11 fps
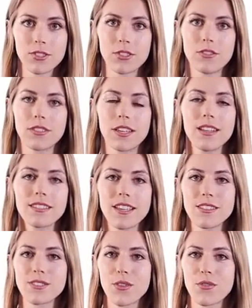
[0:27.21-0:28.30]
to get a
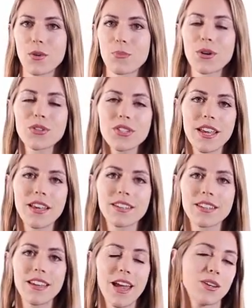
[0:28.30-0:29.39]
sense of your personality